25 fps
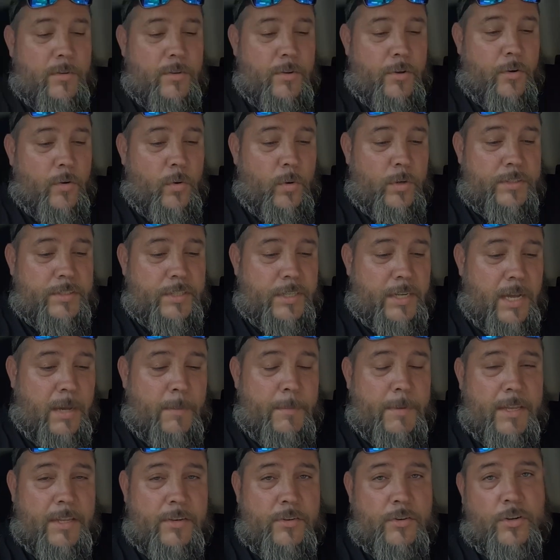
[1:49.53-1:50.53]
You're going to
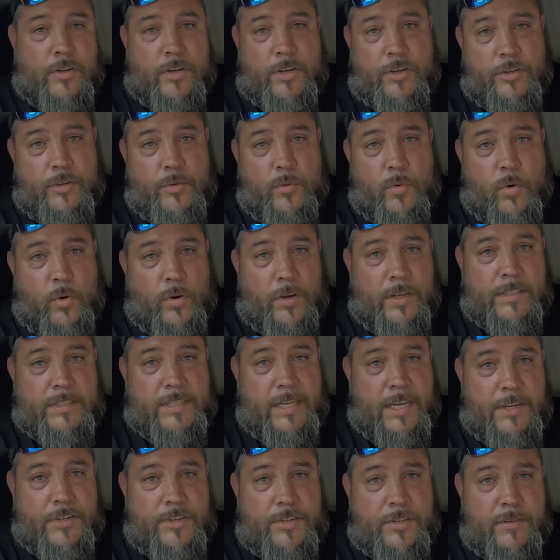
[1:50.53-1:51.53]
come in, you're going to do
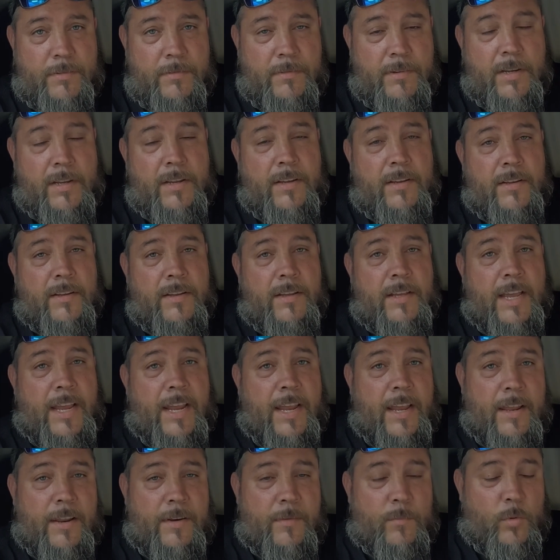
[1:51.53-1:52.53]
orientation.
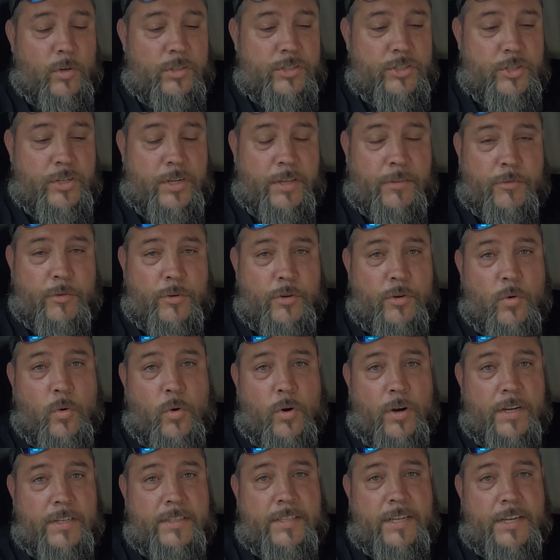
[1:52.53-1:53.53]
And once you get through your
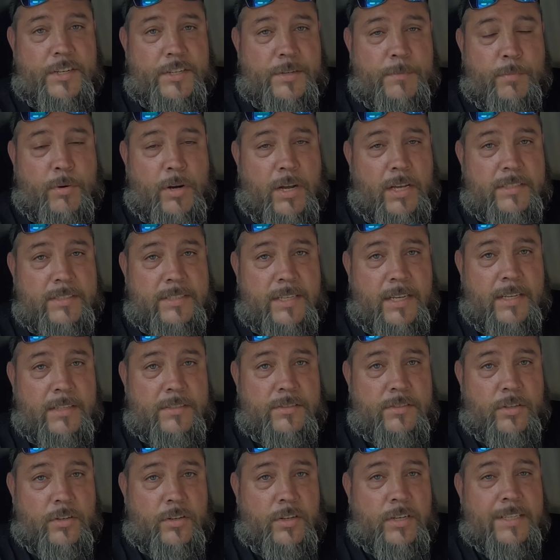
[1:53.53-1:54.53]
orientation
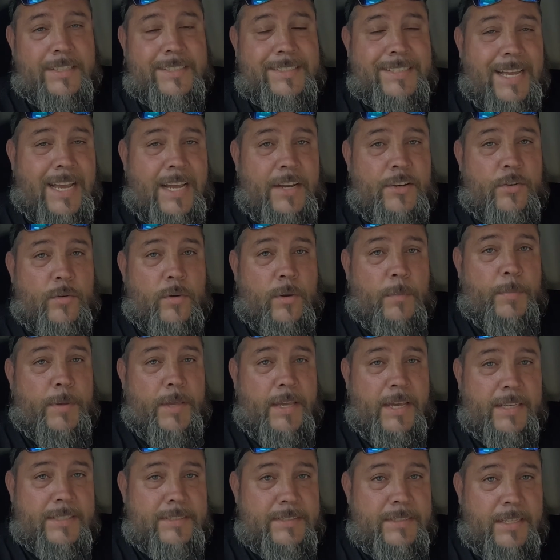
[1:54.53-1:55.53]
process, they're going to assign you a
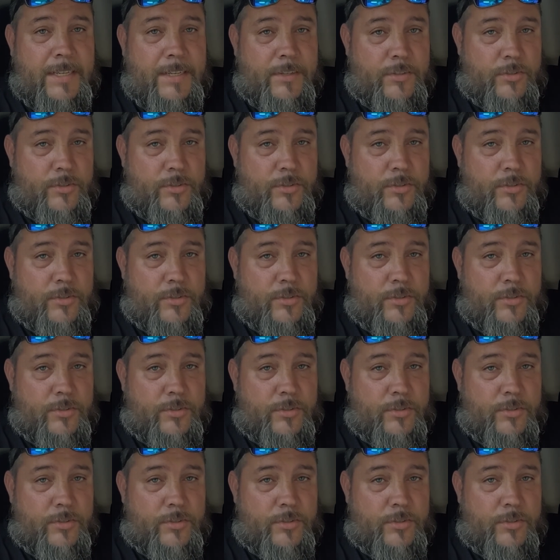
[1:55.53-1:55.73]
PSD